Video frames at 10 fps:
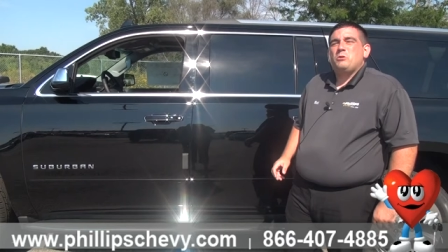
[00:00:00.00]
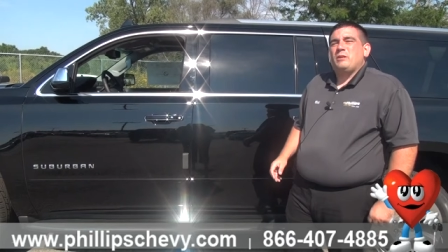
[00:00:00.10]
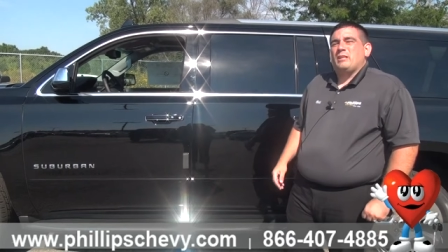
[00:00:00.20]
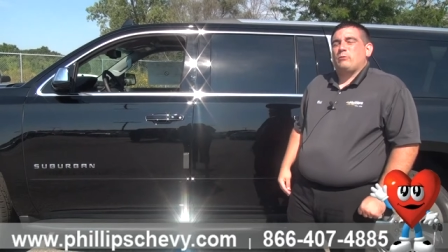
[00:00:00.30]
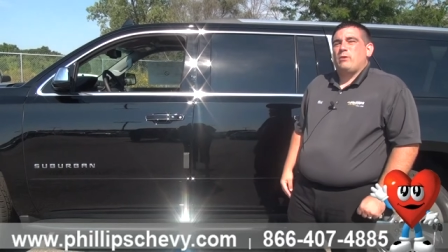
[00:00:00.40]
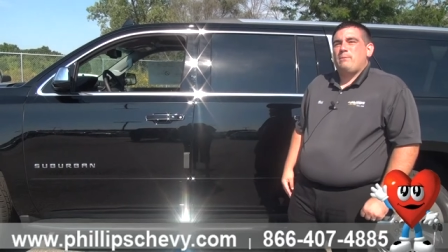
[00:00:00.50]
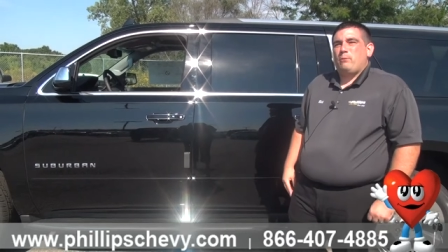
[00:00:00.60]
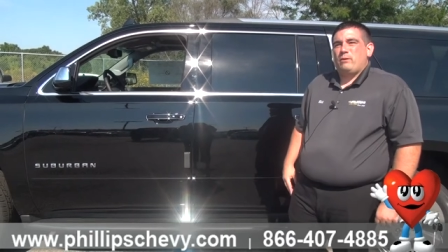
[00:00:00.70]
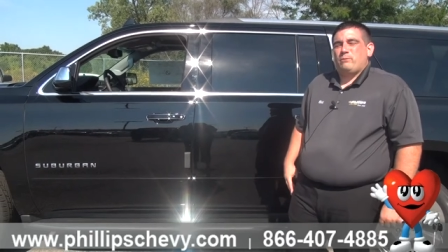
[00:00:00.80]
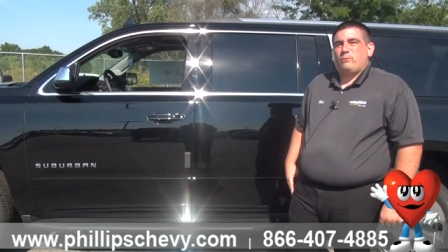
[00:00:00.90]
you get a three
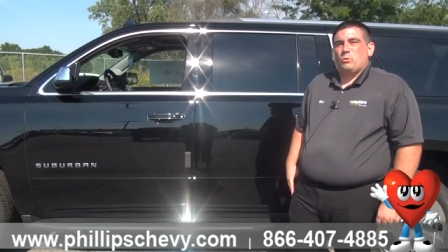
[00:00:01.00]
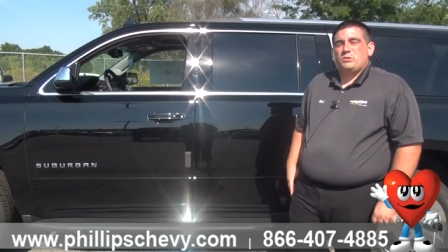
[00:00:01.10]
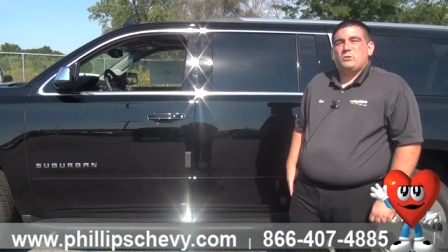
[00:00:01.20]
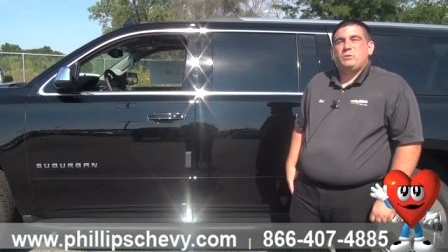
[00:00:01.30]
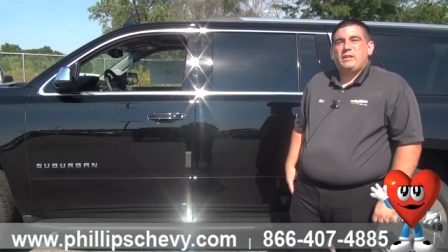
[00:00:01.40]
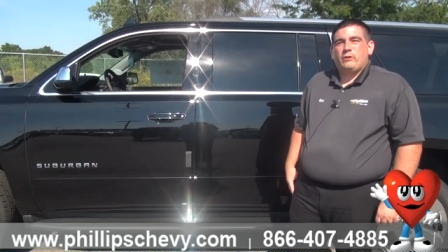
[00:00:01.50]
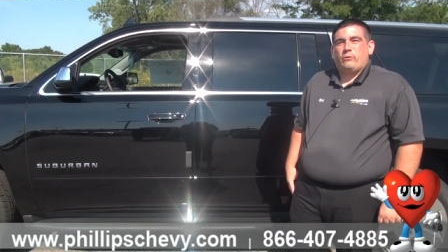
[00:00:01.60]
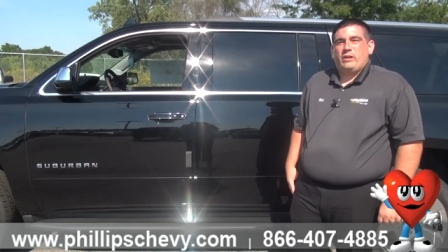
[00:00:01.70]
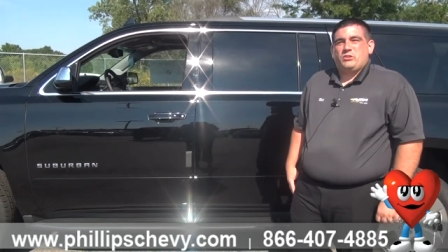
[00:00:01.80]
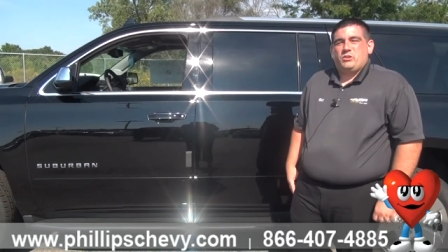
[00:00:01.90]
point four two gear
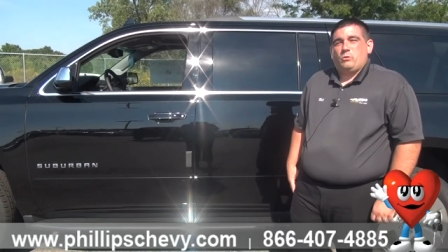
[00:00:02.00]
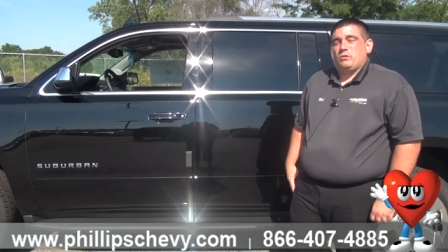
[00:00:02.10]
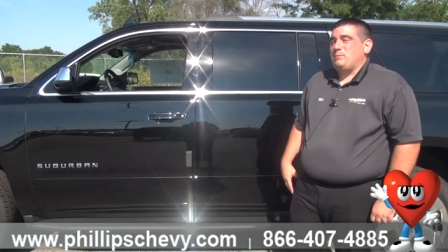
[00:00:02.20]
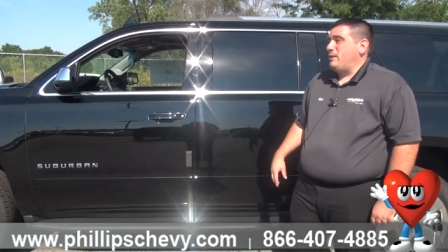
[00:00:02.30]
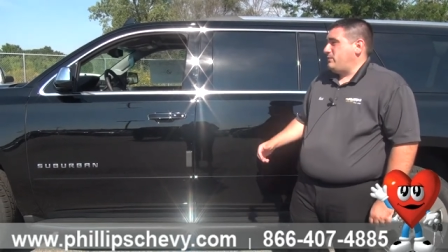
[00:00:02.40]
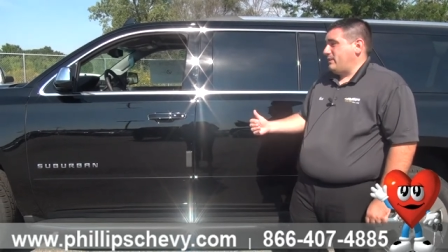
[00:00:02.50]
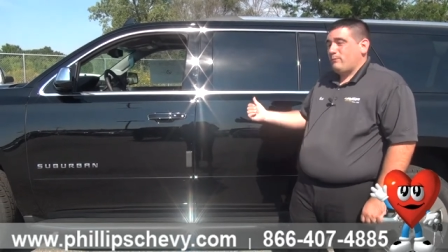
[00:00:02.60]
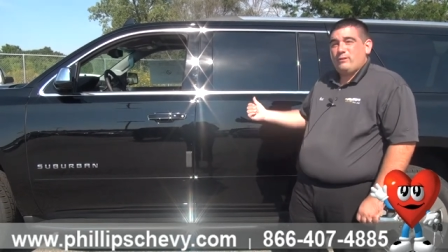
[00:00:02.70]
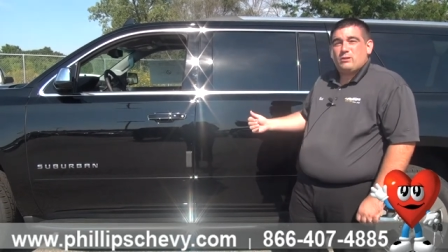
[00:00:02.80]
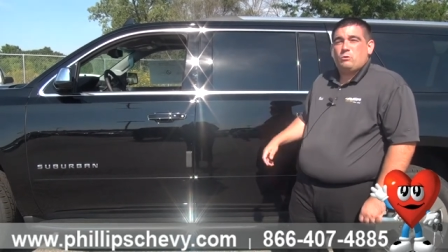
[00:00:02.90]
ratio, which means
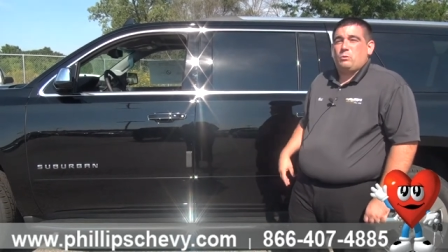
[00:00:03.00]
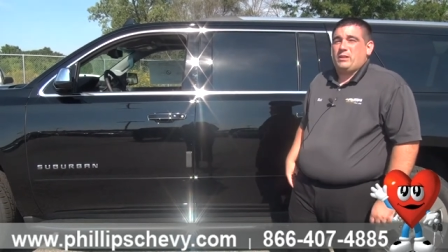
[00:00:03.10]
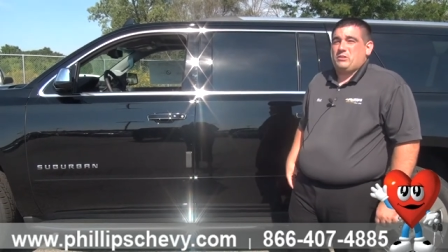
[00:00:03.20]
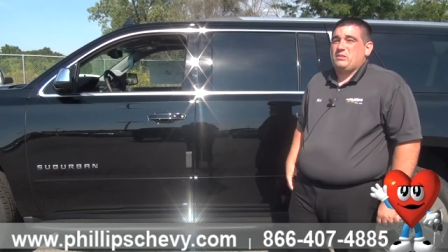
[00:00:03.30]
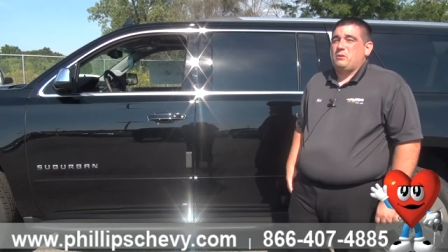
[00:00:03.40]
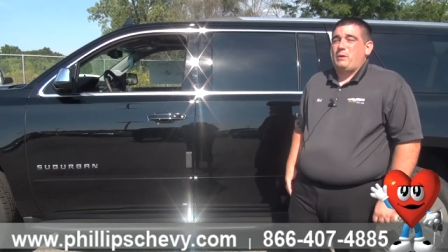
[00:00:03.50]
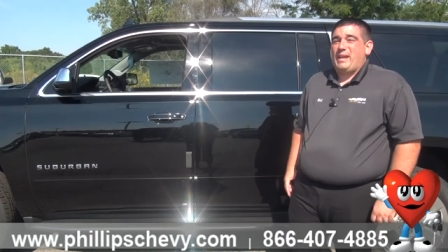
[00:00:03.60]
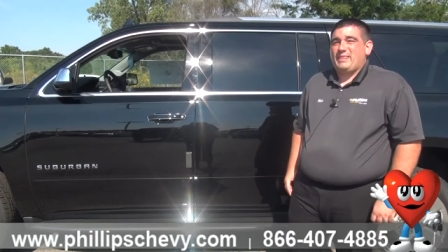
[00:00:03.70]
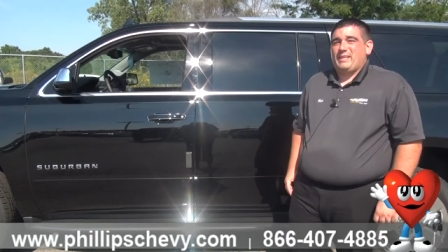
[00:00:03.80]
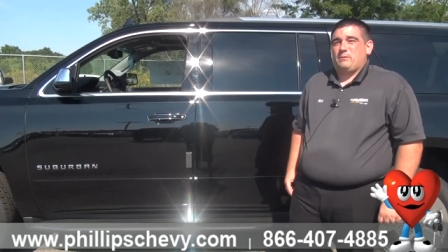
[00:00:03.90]
this vehicle will actually tow
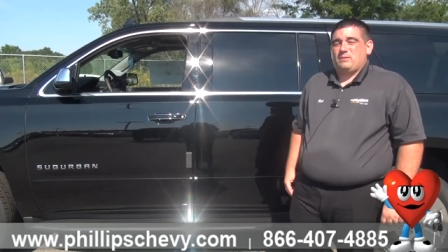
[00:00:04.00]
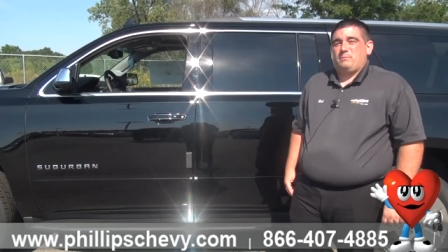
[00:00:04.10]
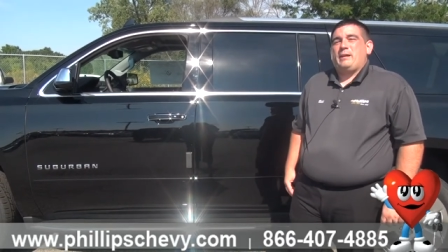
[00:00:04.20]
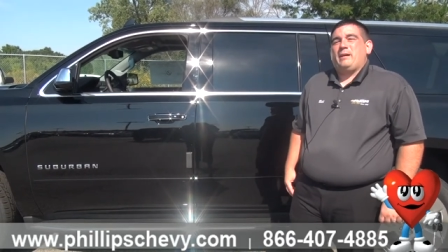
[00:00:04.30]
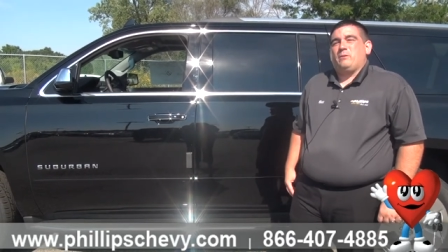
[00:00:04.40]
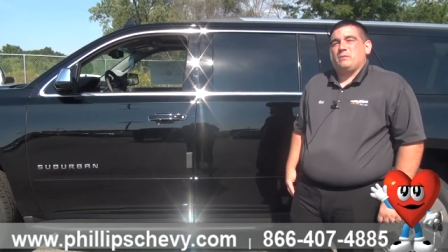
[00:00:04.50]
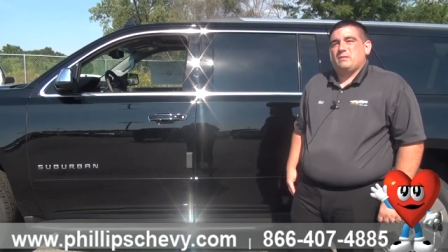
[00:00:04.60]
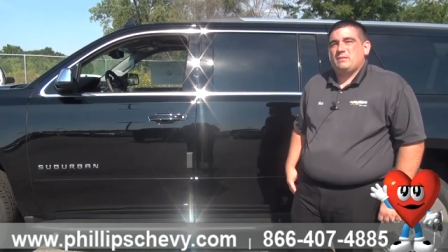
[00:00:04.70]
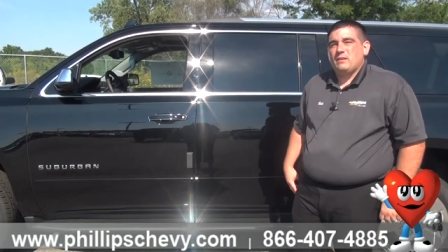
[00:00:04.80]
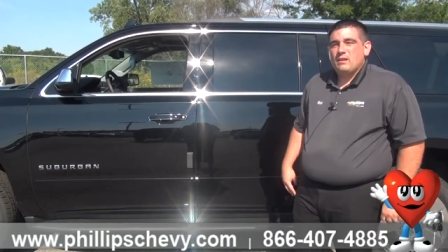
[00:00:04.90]
eight thousand
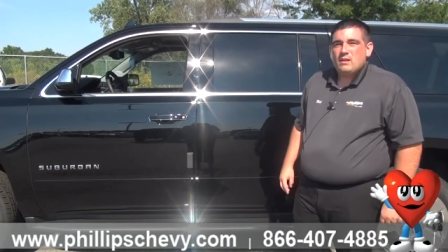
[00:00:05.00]
pounds.